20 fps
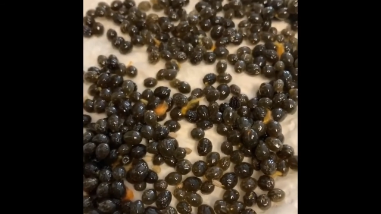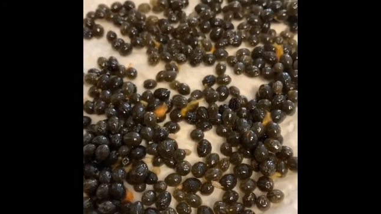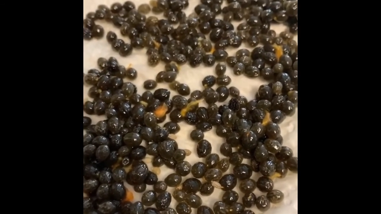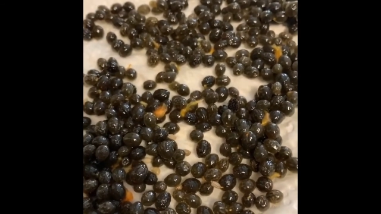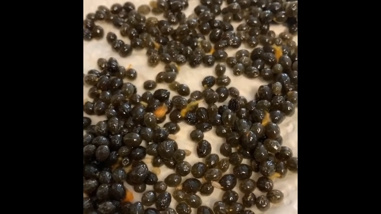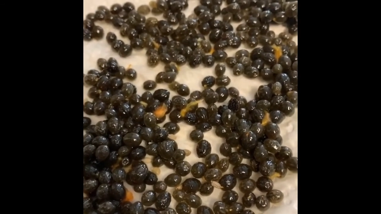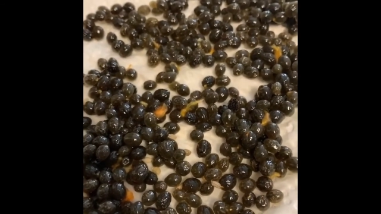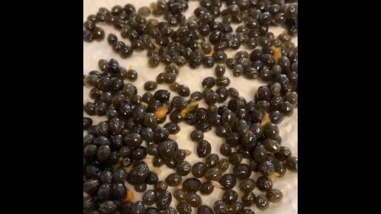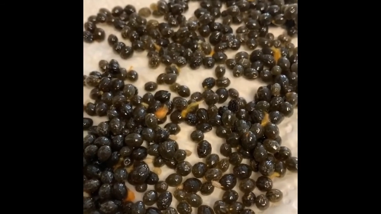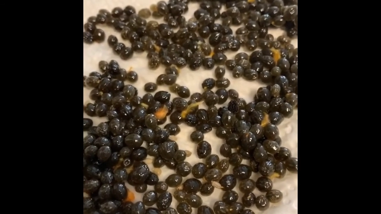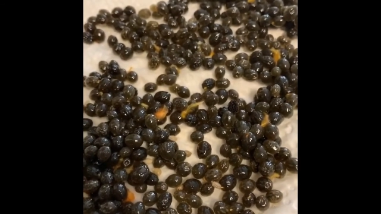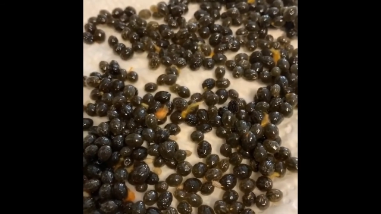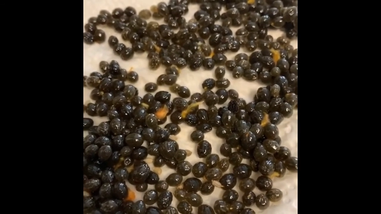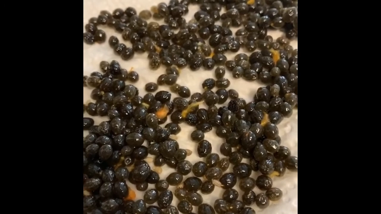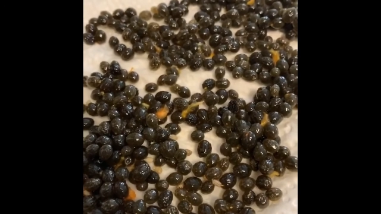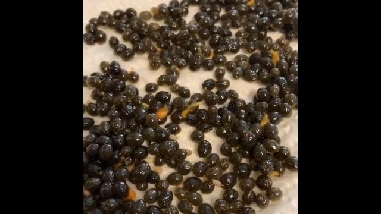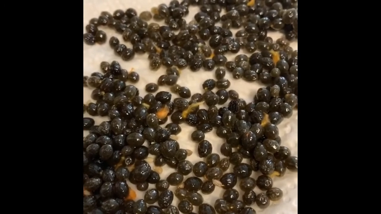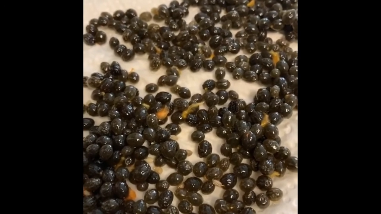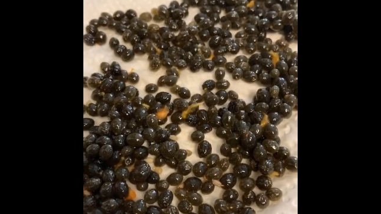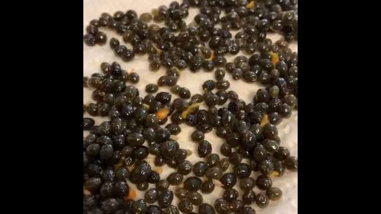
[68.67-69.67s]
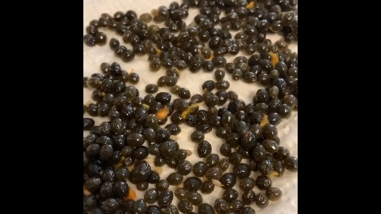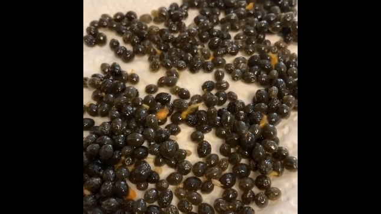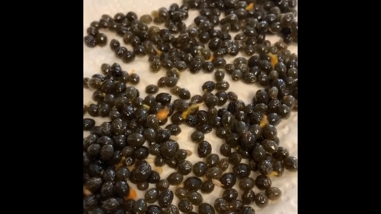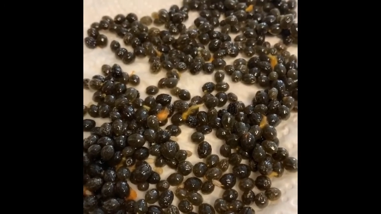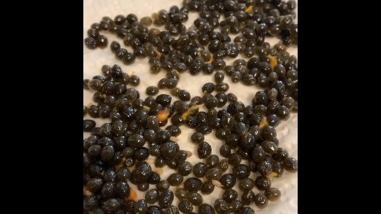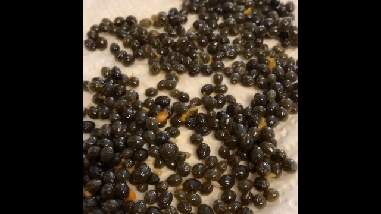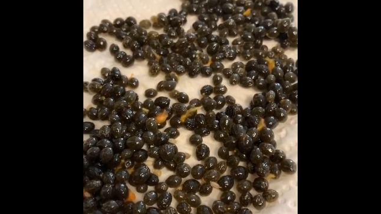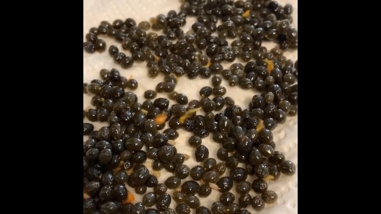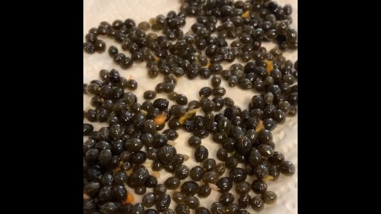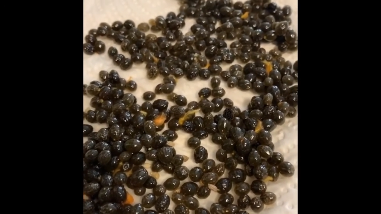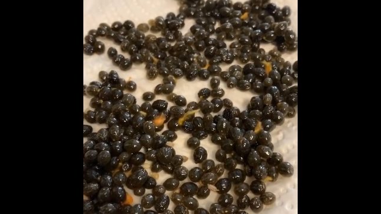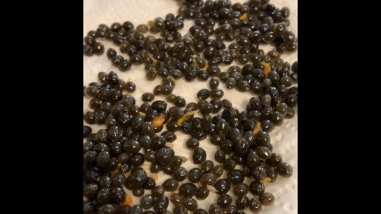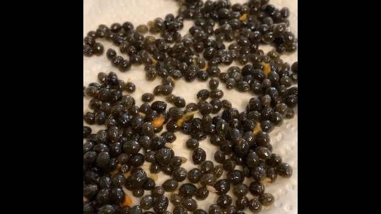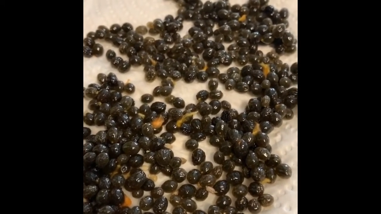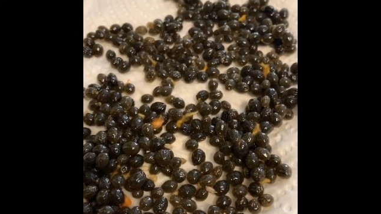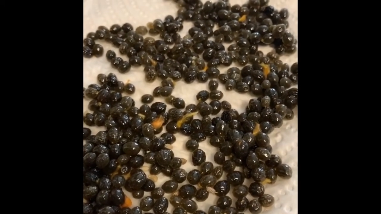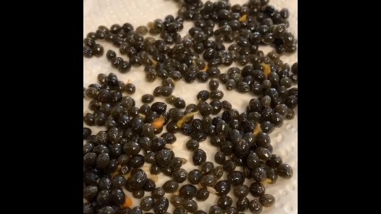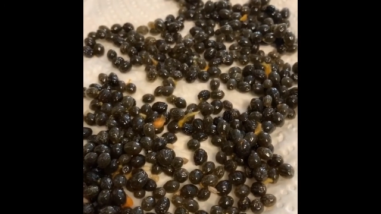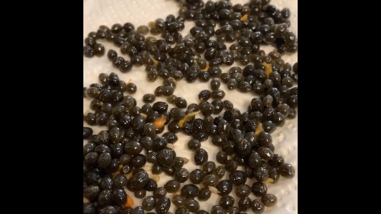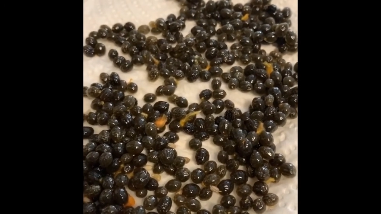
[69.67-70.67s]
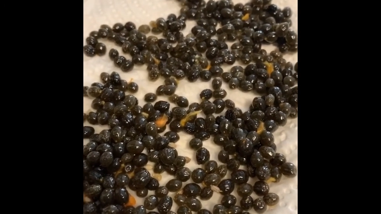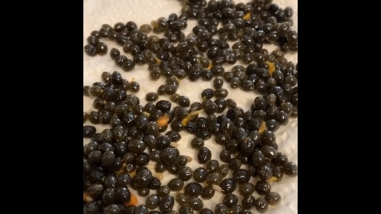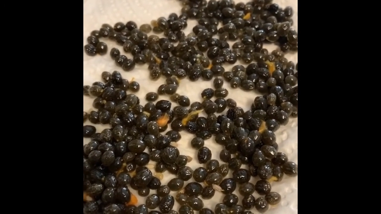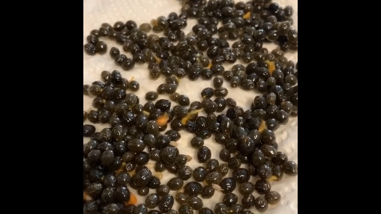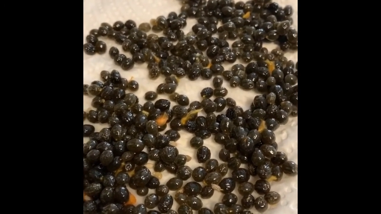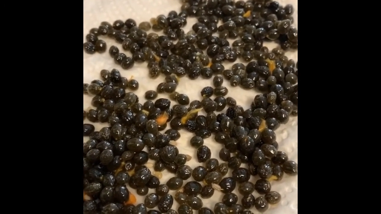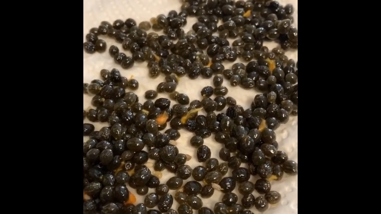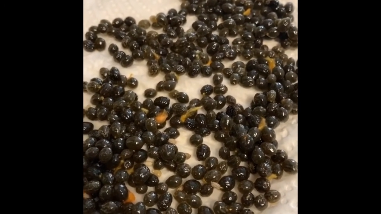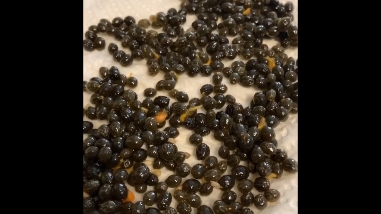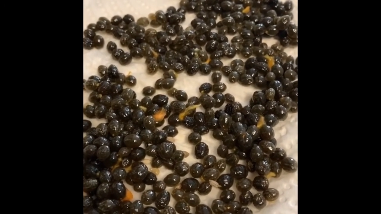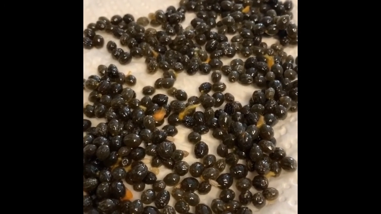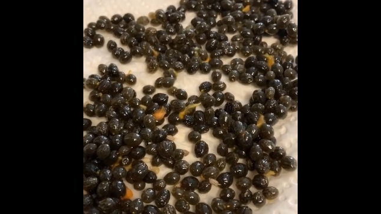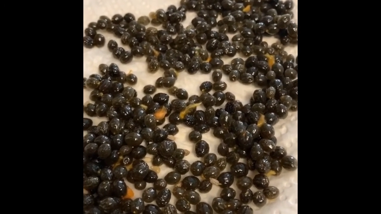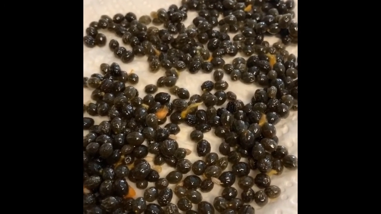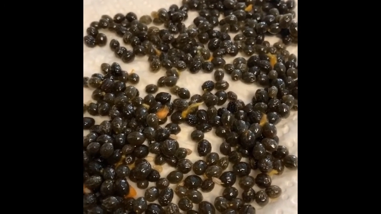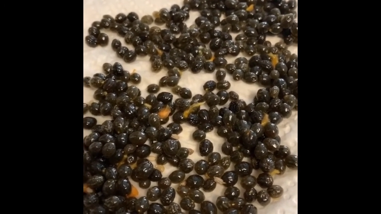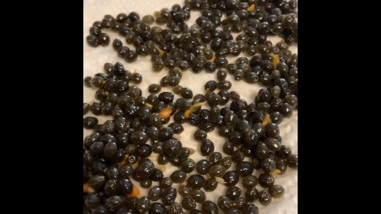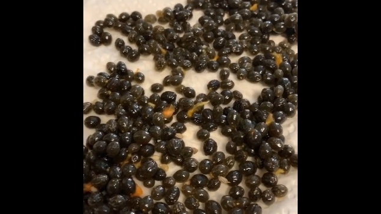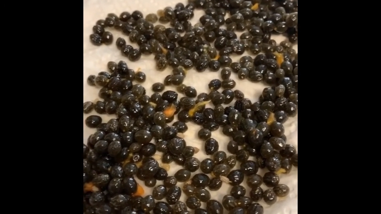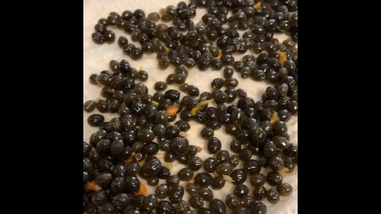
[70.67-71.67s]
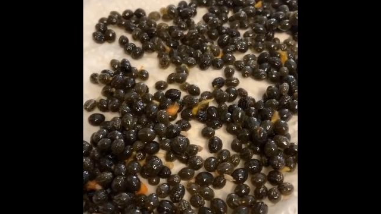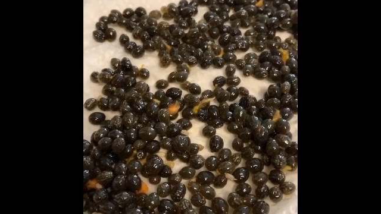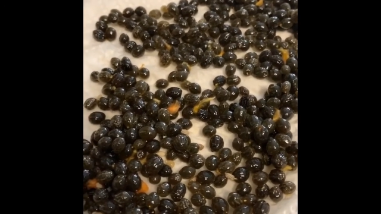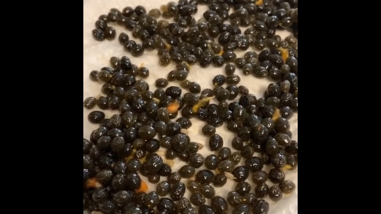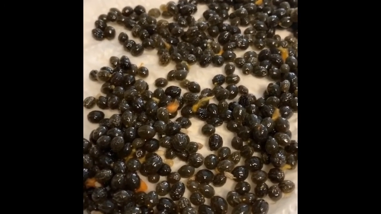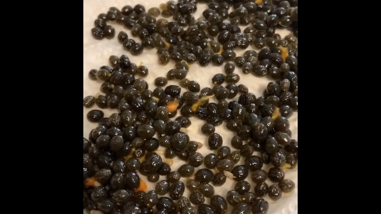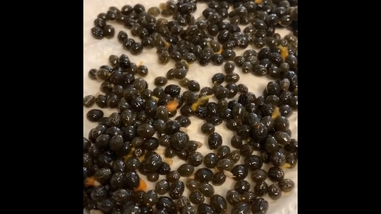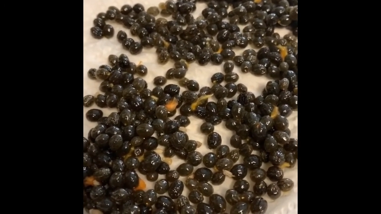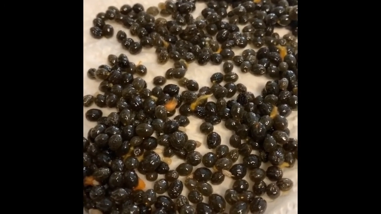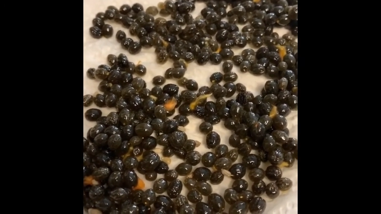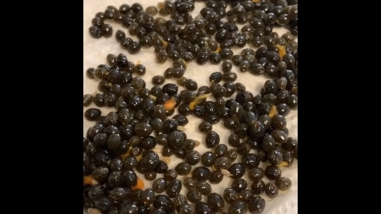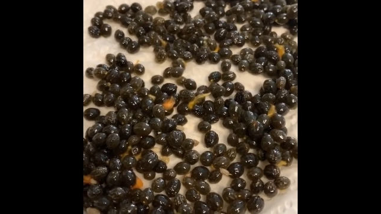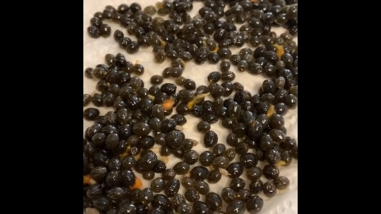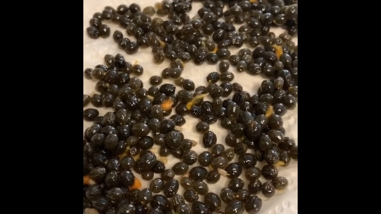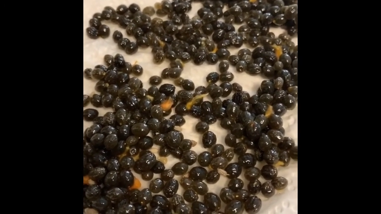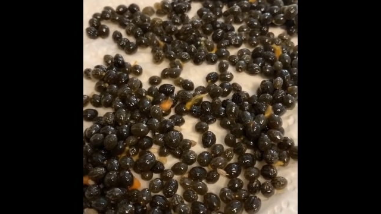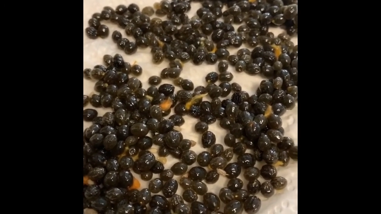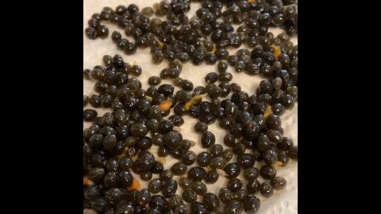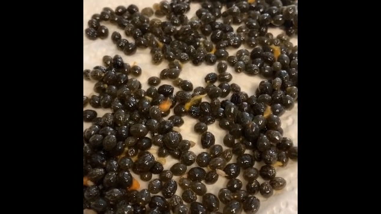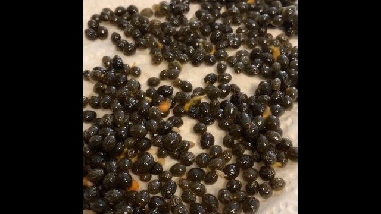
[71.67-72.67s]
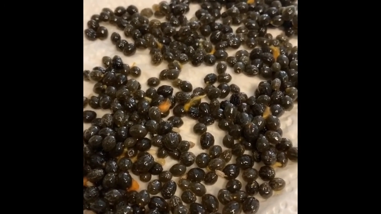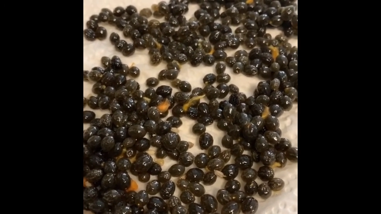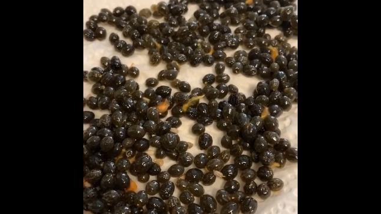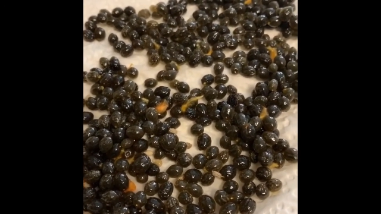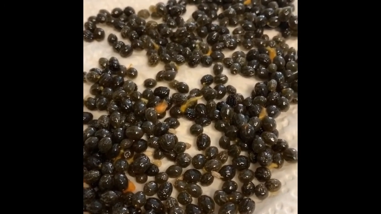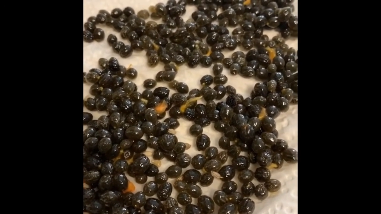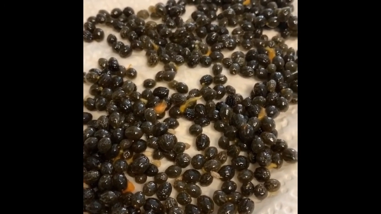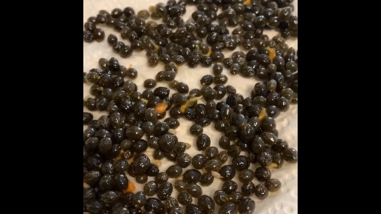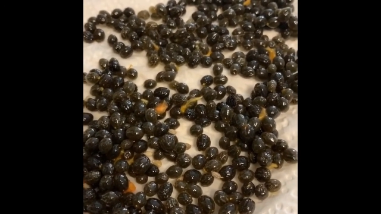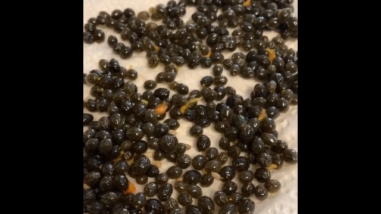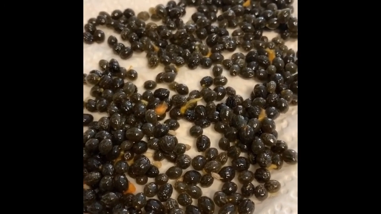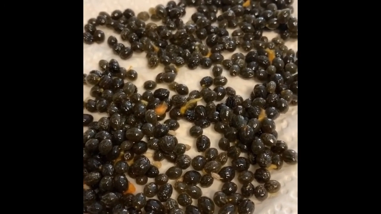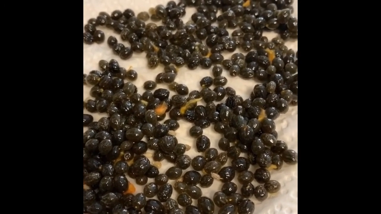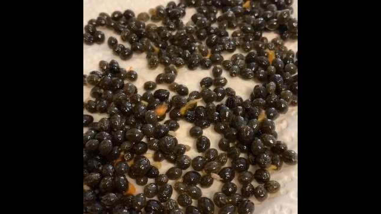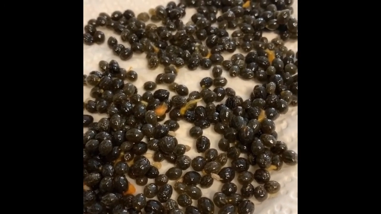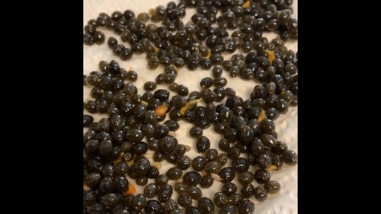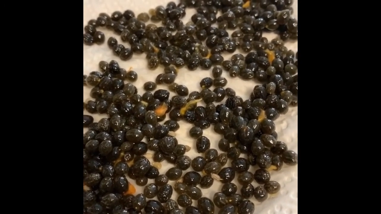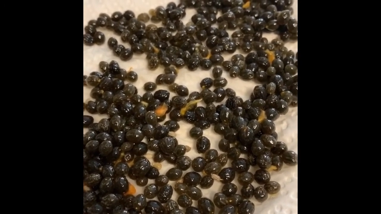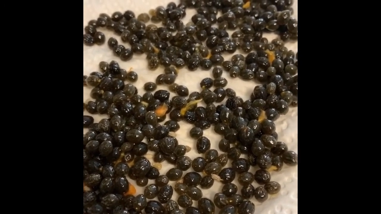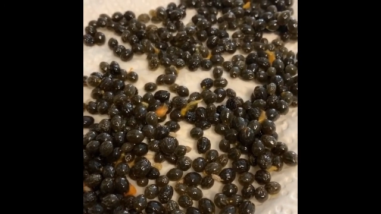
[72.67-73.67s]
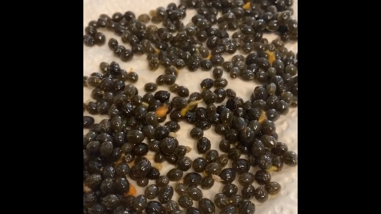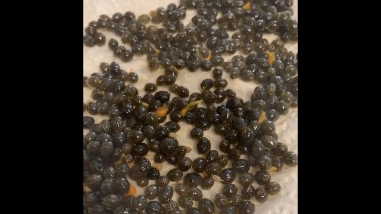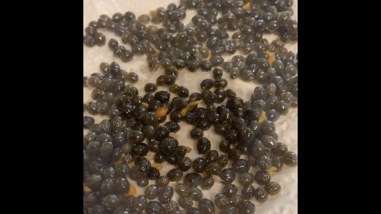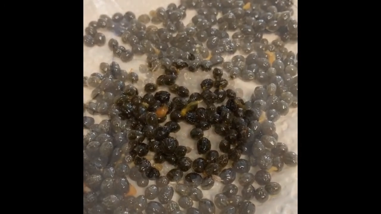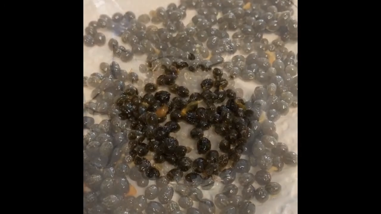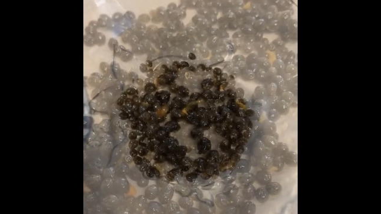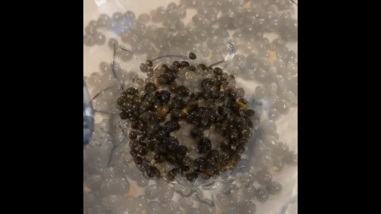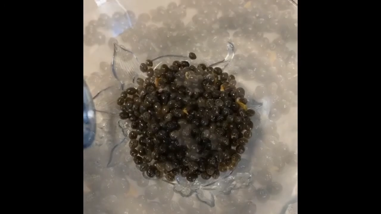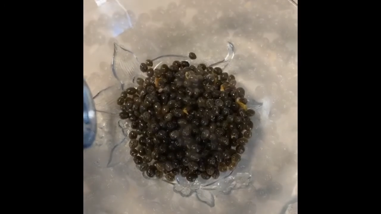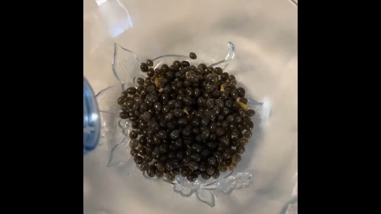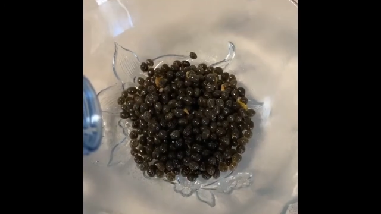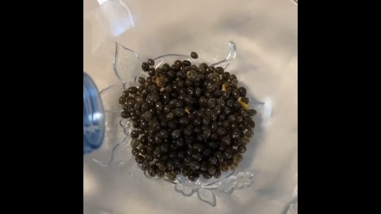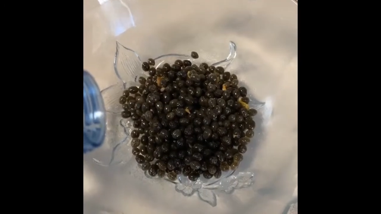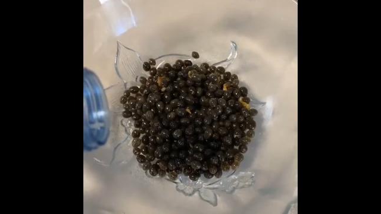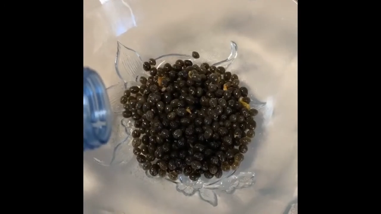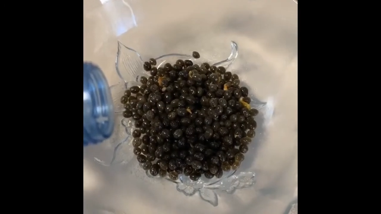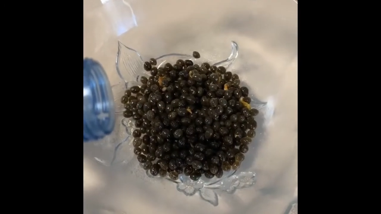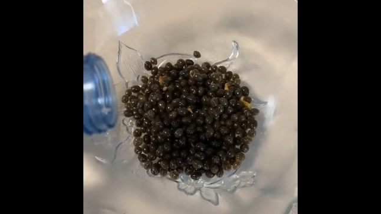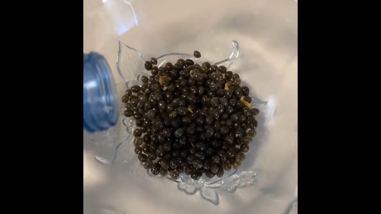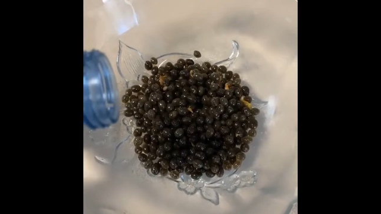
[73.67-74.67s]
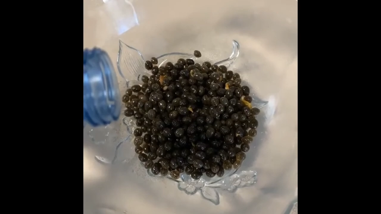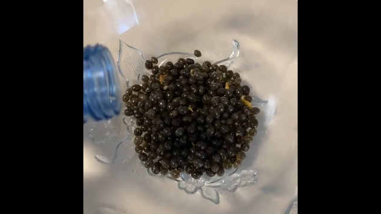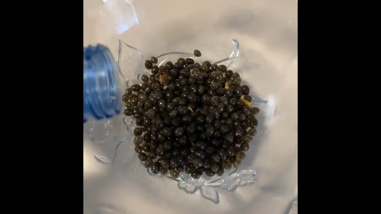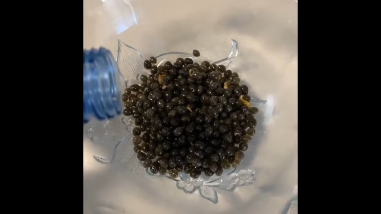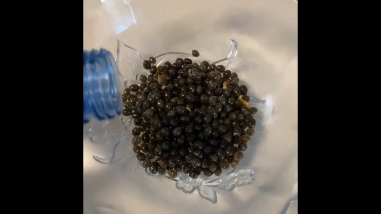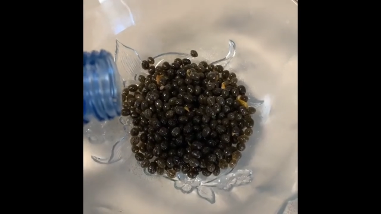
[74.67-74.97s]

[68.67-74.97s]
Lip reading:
Nobody's mouth can be seen.